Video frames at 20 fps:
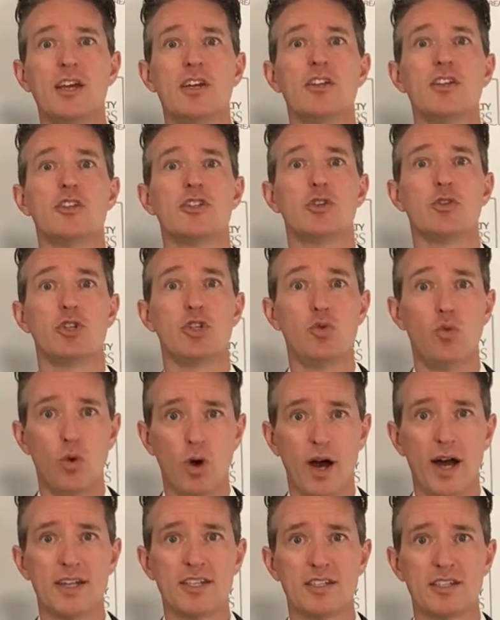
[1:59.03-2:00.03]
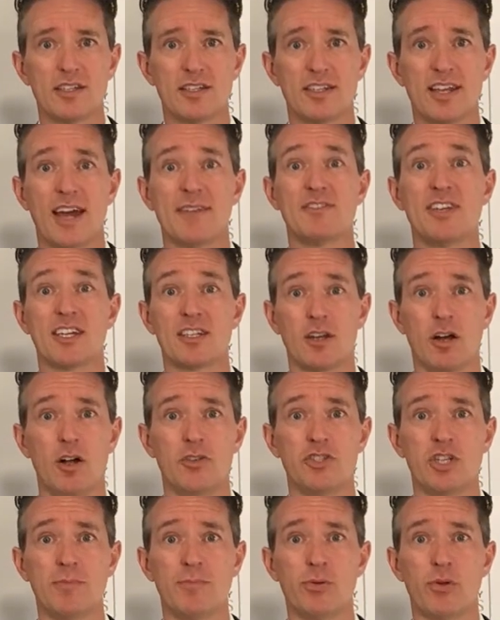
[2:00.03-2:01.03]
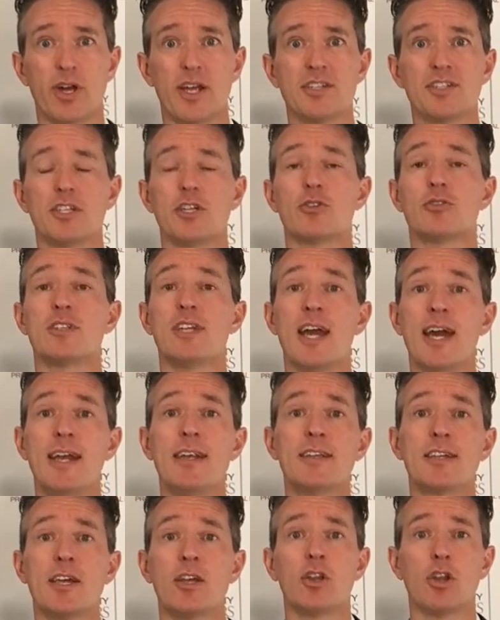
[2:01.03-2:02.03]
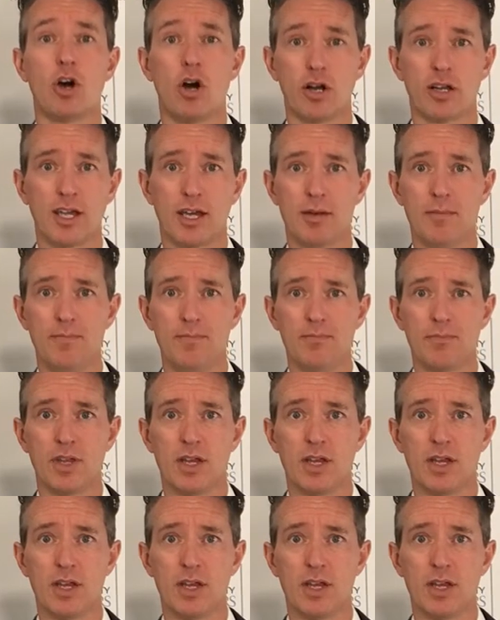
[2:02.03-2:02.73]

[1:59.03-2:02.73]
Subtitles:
So you want to have technology in place that your tenant can log in,